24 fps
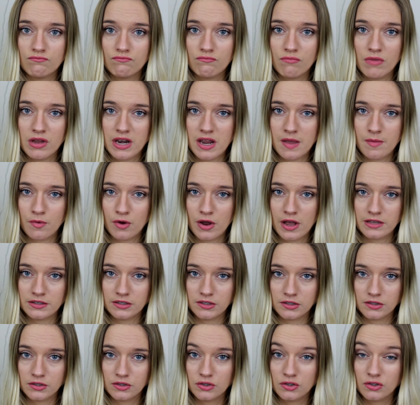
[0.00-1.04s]
My neighbor has
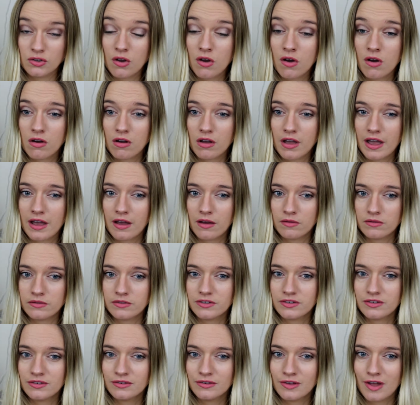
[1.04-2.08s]
a saw
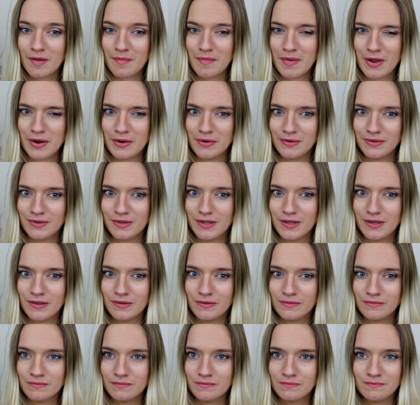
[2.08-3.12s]
out, apparently.
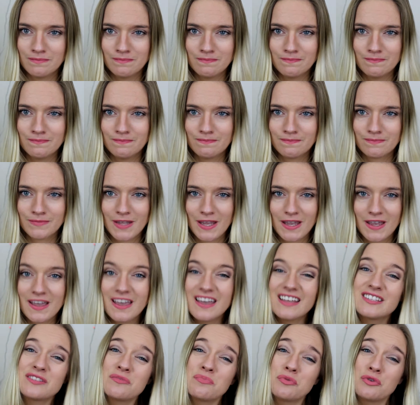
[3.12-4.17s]

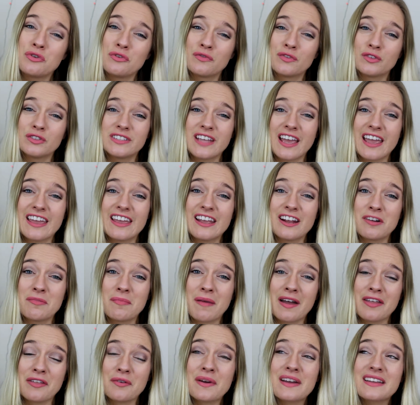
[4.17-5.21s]
It's a beautiful day here,
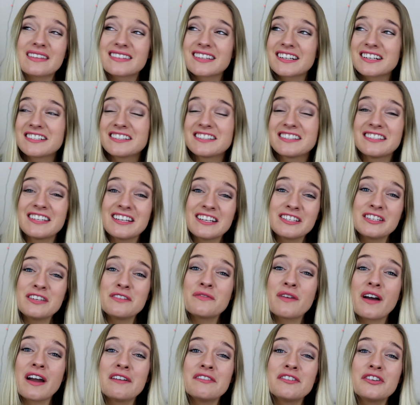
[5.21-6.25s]
by the way. It's like
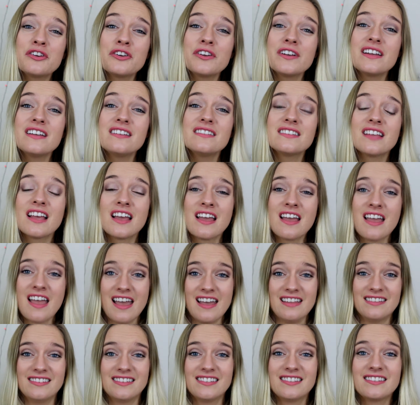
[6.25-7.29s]
65 degrees
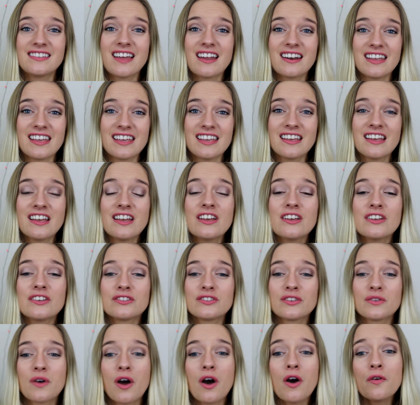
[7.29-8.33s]
and sunny.
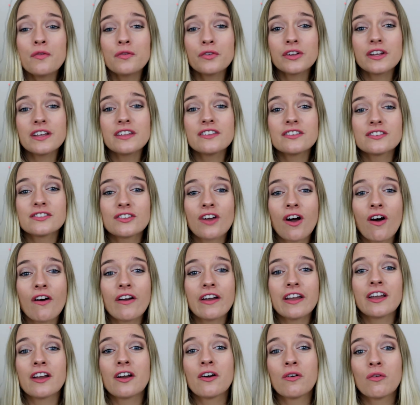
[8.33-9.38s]
So hopefully the
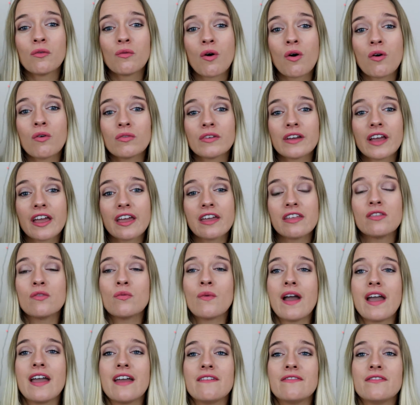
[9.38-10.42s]
sawing won't get in the
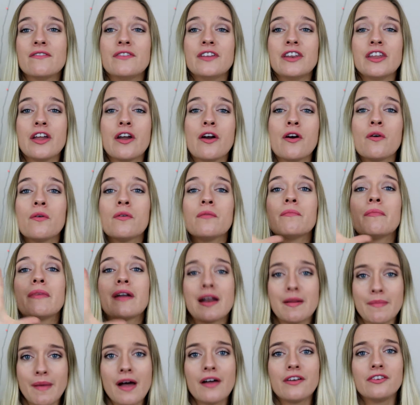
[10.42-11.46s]
way of the video, but
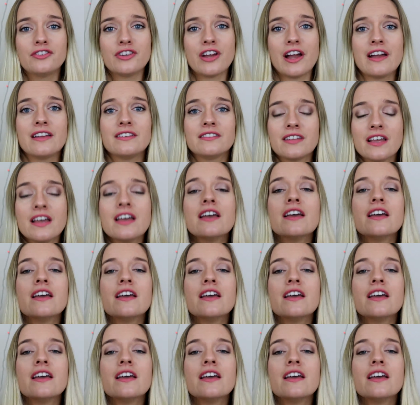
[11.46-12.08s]
I apologize